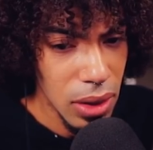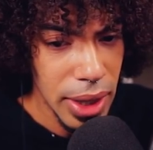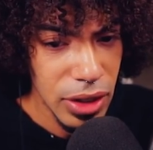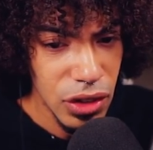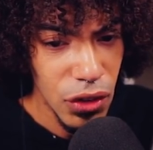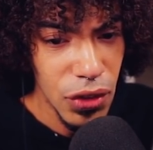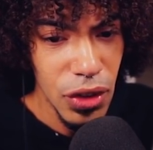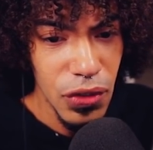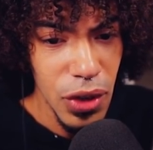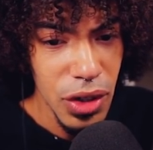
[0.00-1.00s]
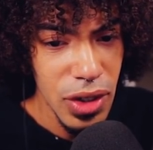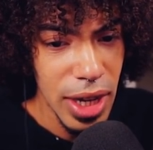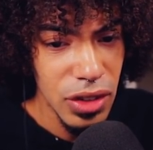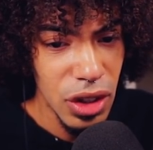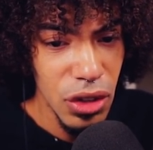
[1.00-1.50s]
All right, so for the first
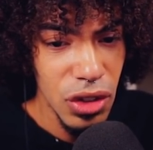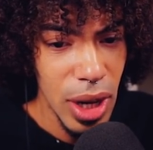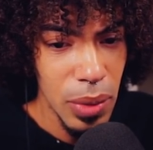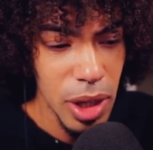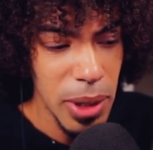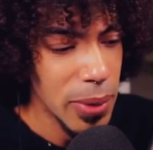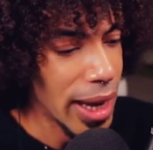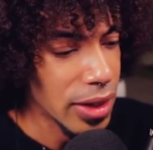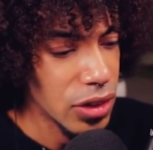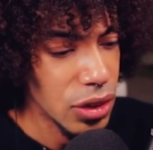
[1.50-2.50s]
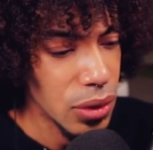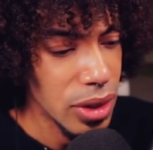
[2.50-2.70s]
execution that we're gonna be reacting to,